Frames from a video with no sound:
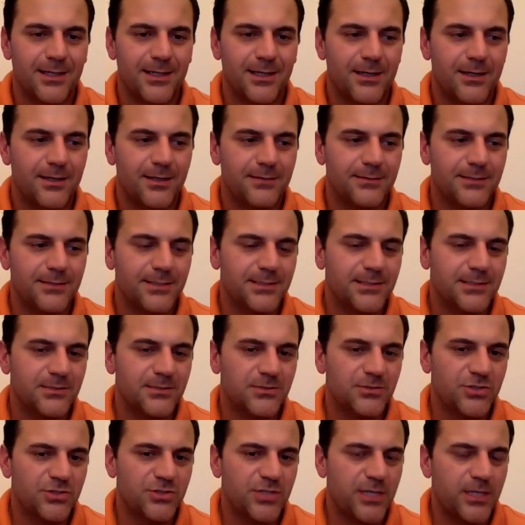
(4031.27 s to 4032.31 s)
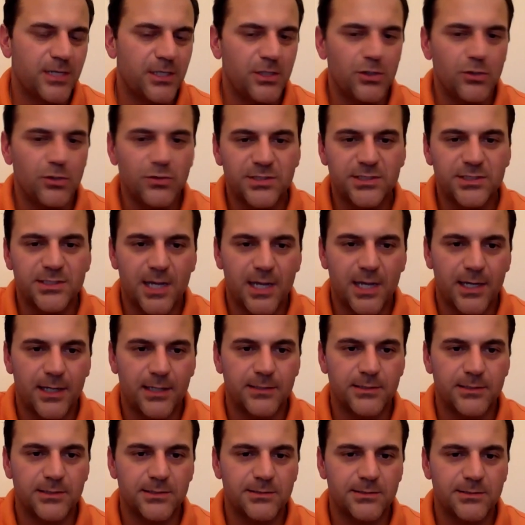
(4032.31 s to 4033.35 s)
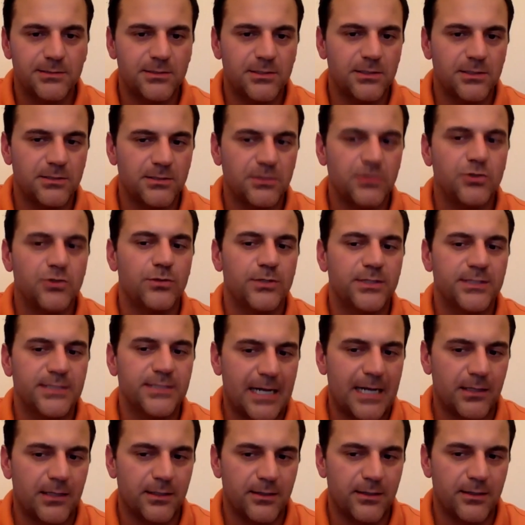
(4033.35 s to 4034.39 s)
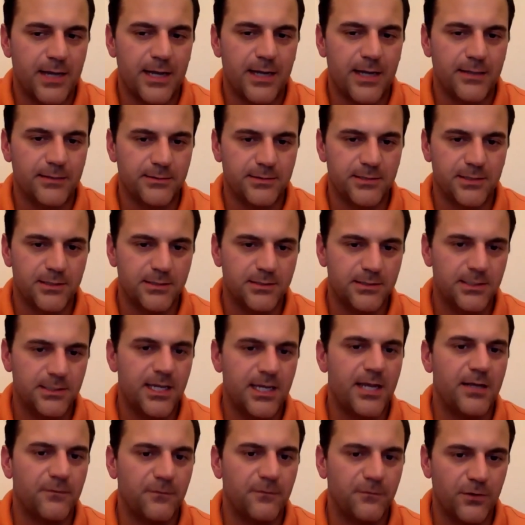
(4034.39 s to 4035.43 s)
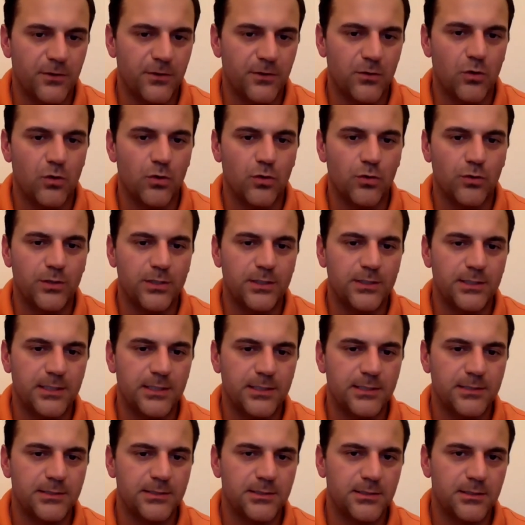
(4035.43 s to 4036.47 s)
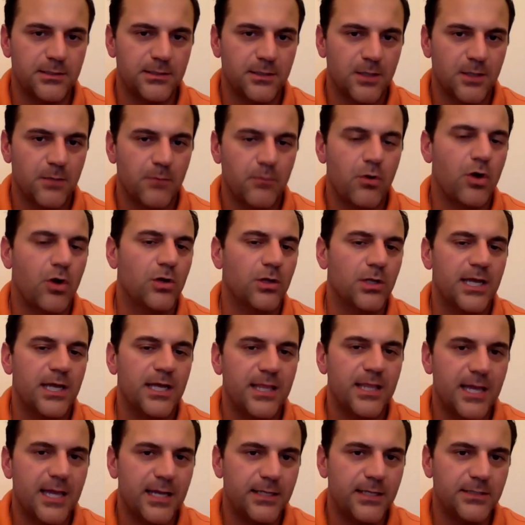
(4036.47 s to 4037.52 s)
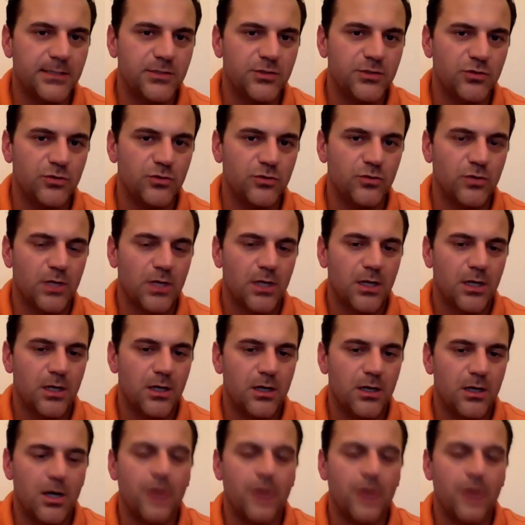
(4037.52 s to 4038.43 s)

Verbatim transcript: uh, does China use science to, to do exactly that, to, to gain a foothold and, and to parlay that into uh,